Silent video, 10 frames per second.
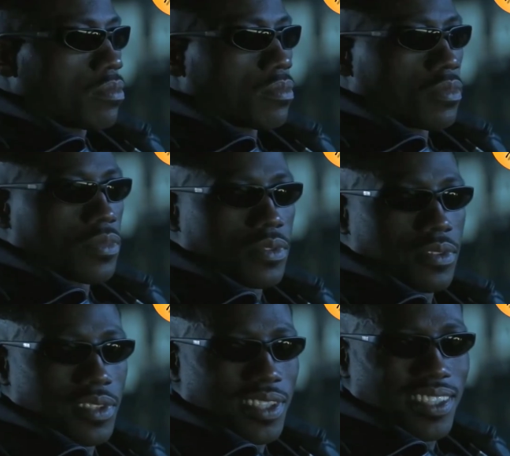that's
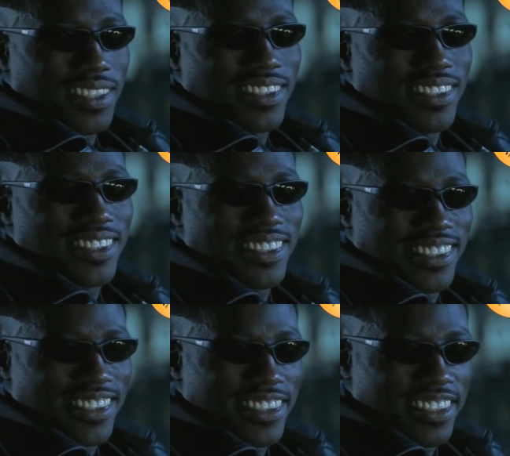how this fabulous
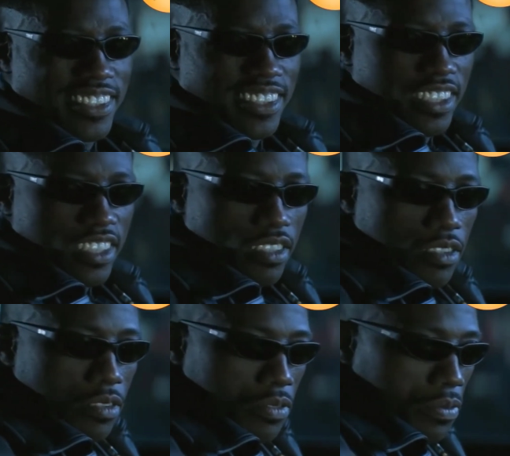trick was done.